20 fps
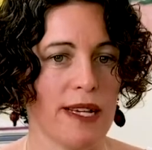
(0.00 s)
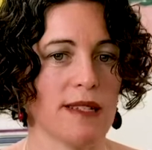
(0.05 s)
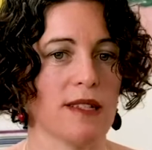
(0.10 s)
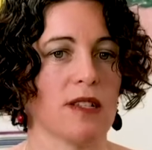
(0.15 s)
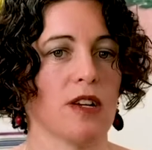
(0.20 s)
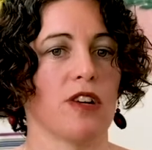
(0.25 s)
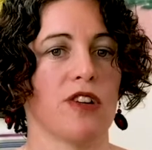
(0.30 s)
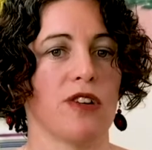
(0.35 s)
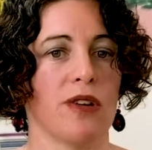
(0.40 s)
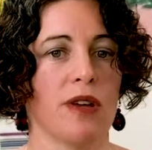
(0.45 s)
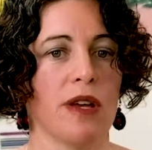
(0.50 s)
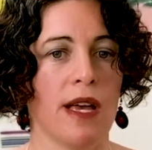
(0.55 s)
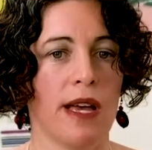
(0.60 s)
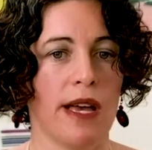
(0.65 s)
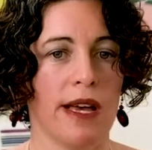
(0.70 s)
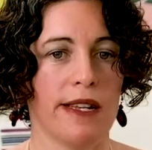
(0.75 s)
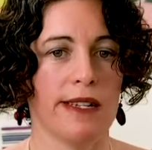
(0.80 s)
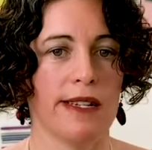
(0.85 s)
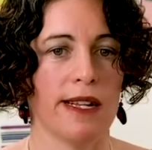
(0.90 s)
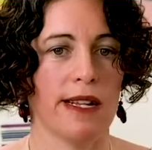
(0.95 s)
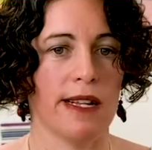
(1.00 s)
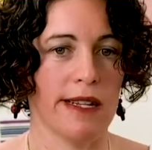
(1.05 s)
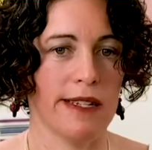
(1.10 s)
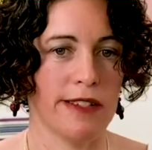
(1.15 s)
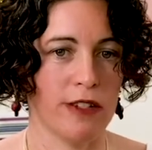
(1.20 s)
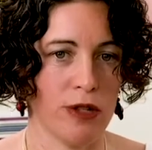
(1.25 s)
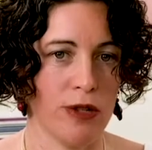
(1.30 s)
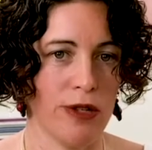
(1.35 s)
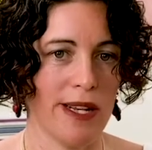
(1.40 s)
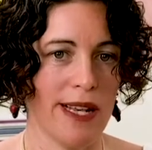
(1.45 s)
So
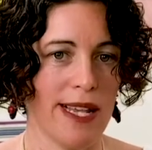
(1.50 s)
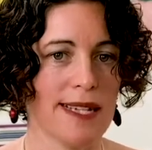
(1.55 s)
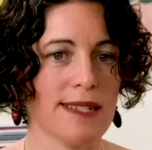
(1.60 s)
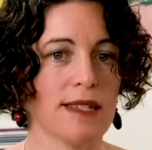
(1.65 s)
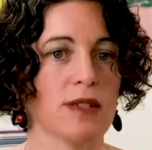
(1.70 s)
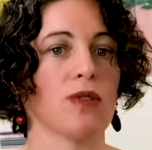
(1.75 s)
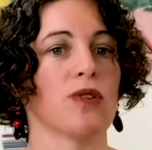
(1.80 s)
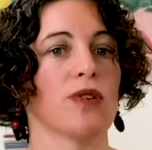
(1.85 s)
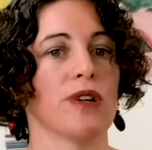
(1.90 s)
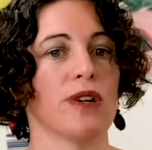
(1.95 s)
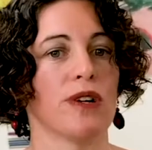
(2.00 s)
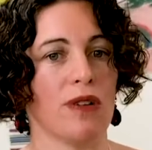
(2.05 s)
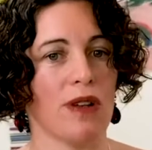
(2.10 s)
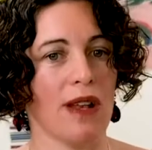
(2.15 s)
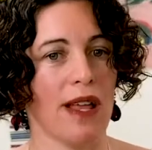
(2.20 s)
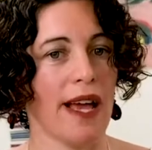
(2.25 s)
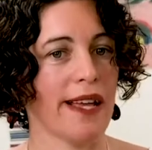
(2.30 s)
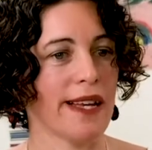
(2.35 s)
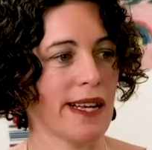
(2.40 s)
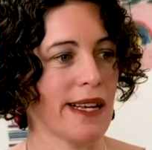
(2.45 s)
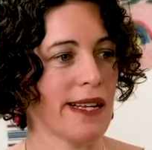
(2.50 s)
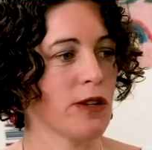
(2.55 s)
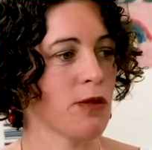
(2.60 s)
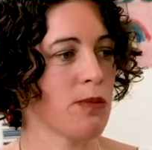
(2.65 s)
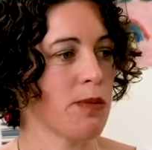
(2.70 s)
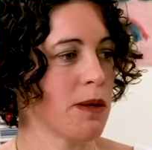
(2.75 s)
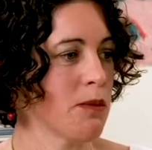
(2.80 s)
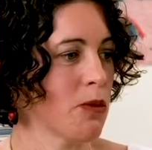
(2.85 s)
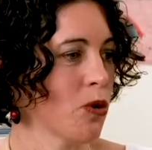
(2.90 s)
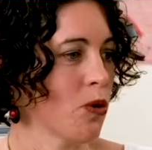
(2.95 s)
do less oil and a little
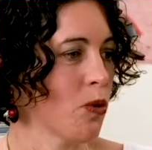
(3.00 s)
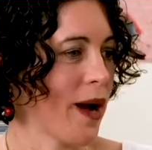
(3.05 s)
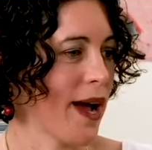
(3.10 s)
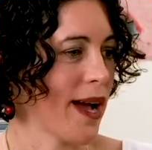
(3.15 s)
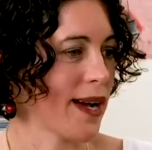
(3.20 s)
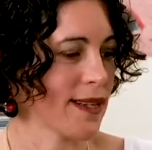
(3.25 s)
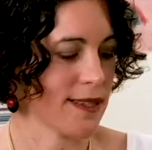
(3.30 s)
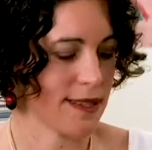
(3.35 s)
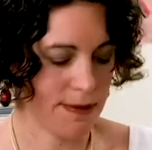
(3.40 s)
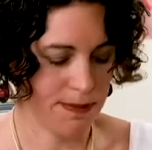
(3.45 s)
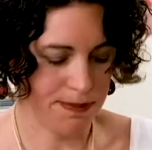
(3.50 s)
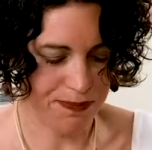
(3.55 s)
bit more wax.